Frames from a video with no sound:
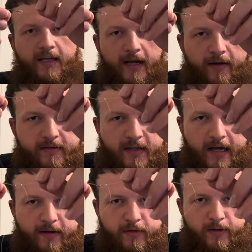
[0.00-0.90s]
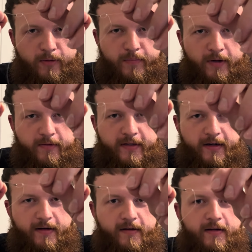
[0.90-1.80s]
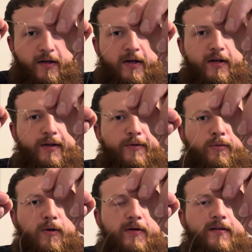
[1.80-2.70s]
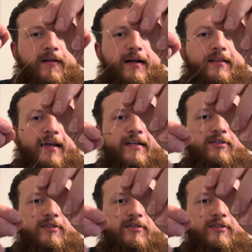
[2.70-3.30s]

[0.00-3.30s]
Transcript: how it's got a loop on there? You want it like that